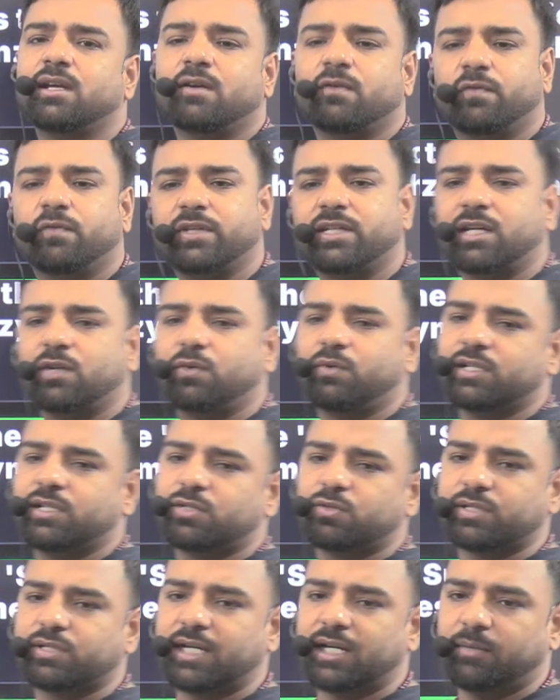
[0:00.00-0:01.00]
which are known as
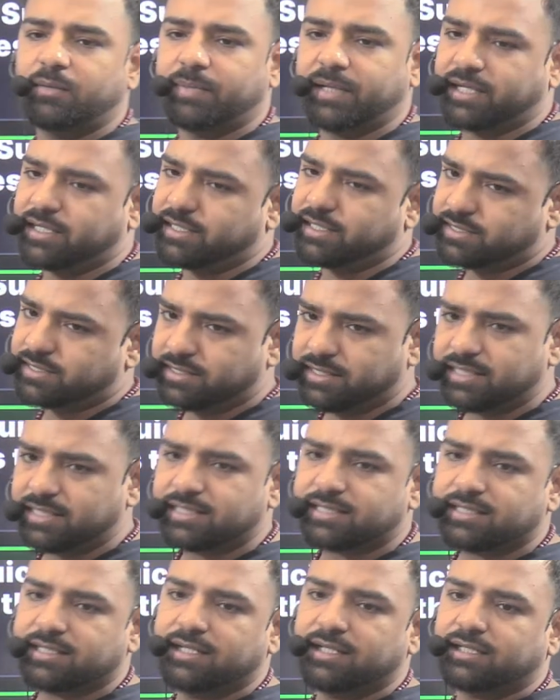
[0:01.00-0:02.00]
suicidal packets.
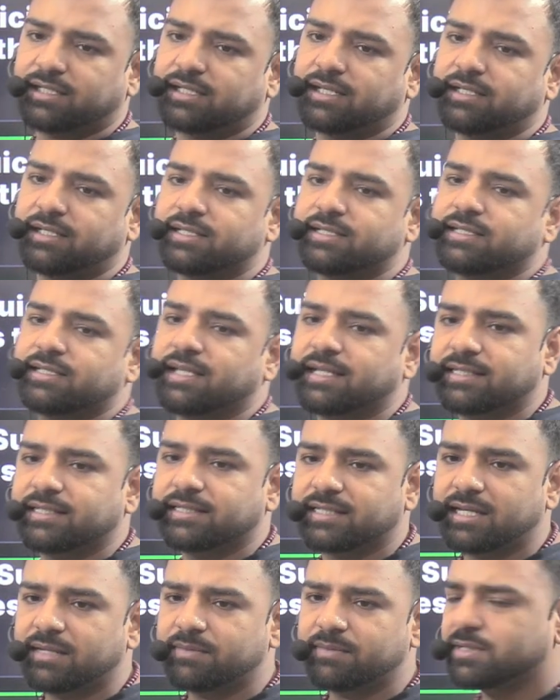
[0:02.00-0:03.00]
Yes, it contains the
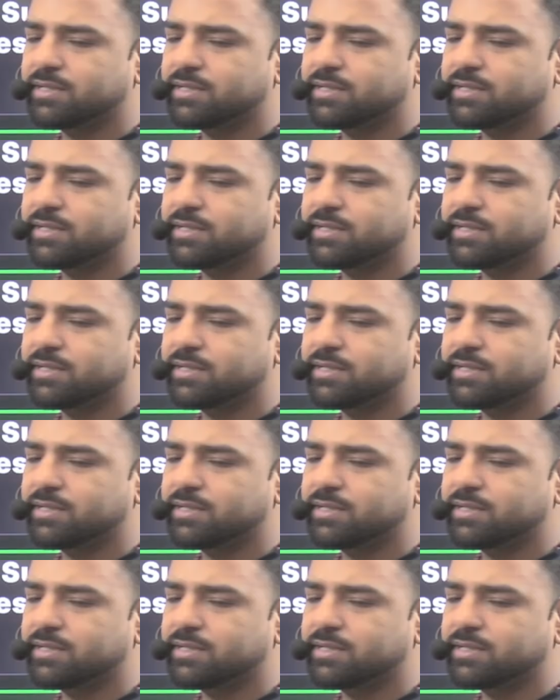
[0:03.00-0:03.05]
enzymes,